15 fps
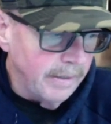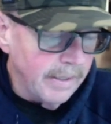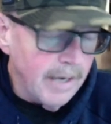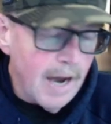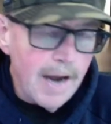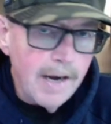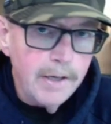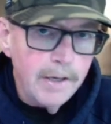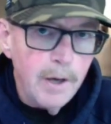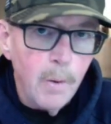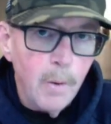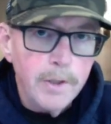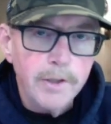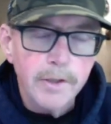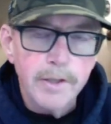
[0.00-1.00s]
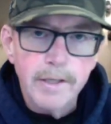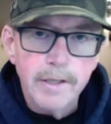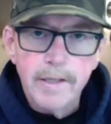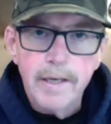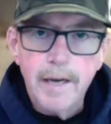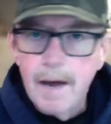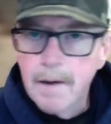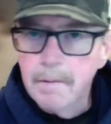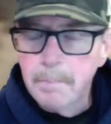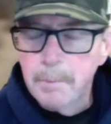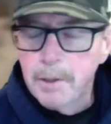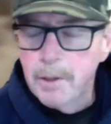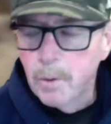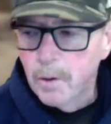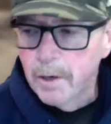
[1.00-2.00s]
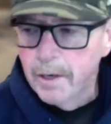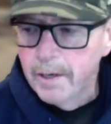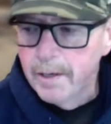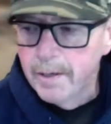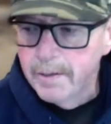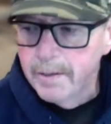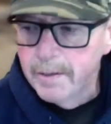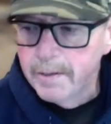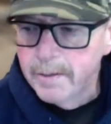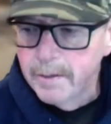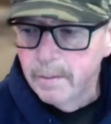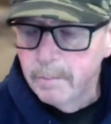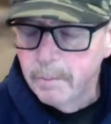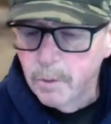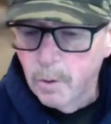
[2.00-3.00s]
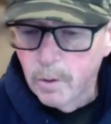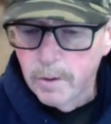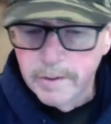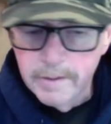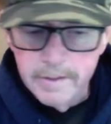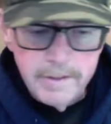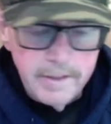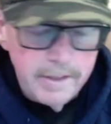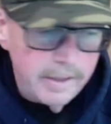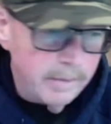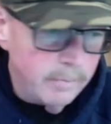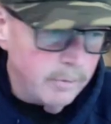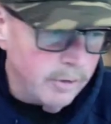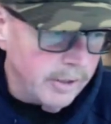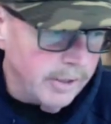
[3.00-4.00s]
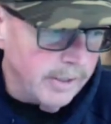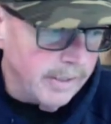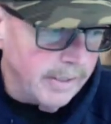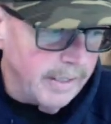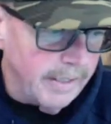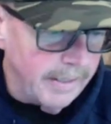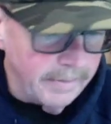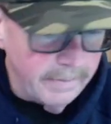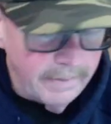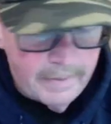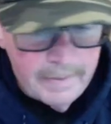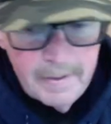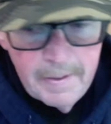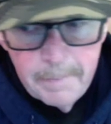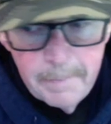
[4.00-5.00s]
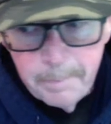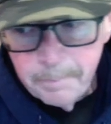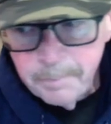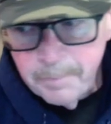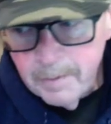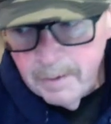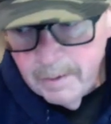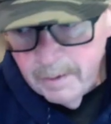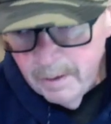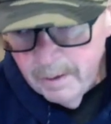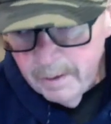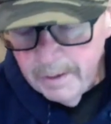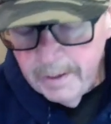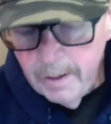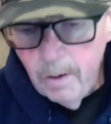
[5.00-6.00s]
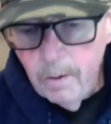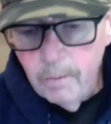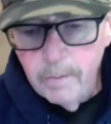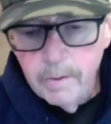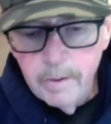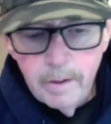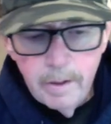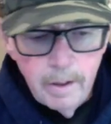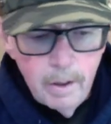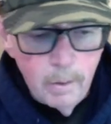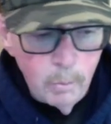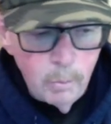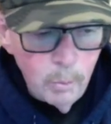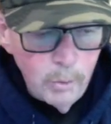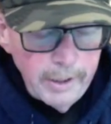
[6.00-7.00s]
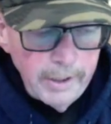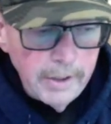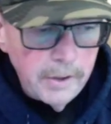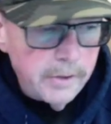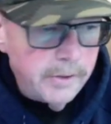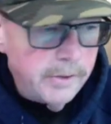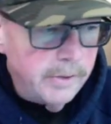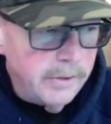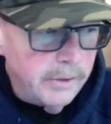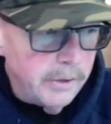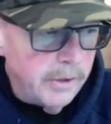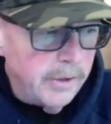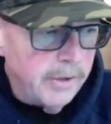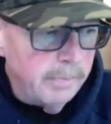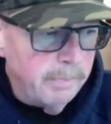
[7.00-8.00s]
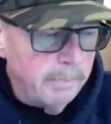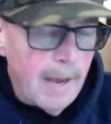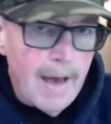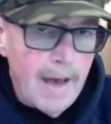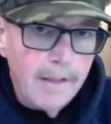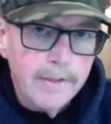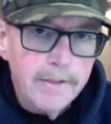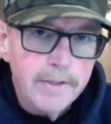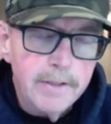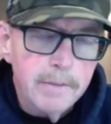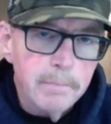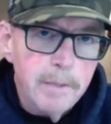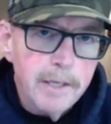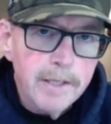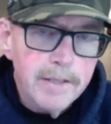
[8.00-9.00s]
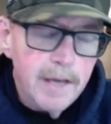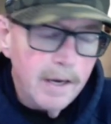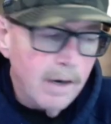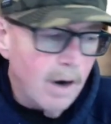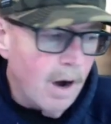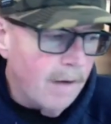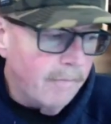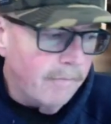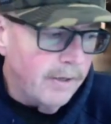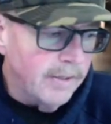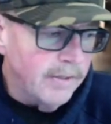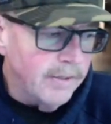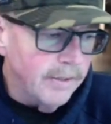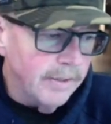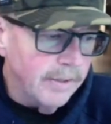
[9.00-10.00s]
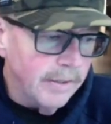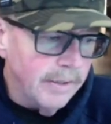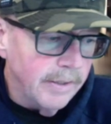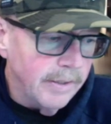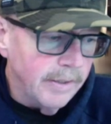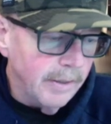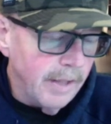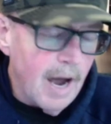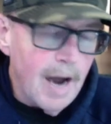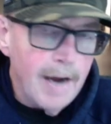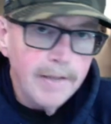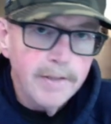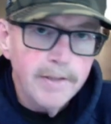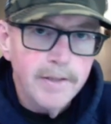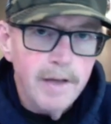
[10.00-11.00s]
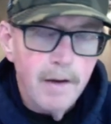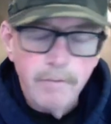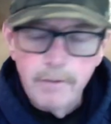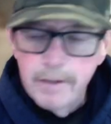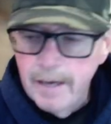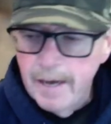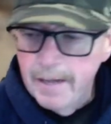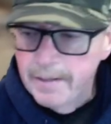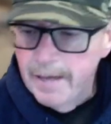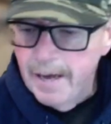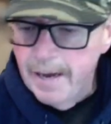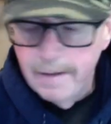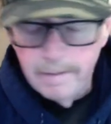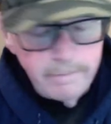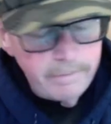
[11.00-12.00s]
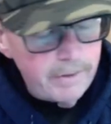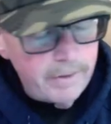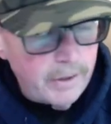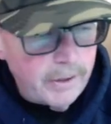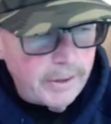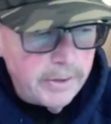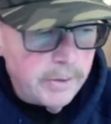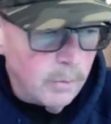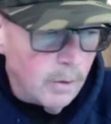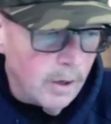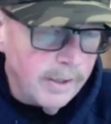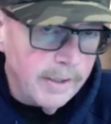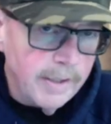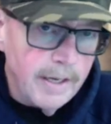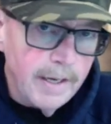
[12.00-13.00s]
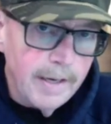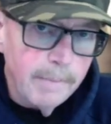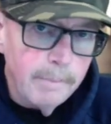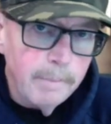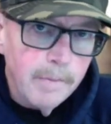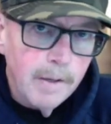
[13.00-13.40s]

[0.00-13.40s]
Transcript: kind of know what you're going to get out of Peoria and, and Tim Thornton's team. You're going to get, you know, a, a, real good balance and mix on offense. And, and the Lions definitely had that. A very good running game.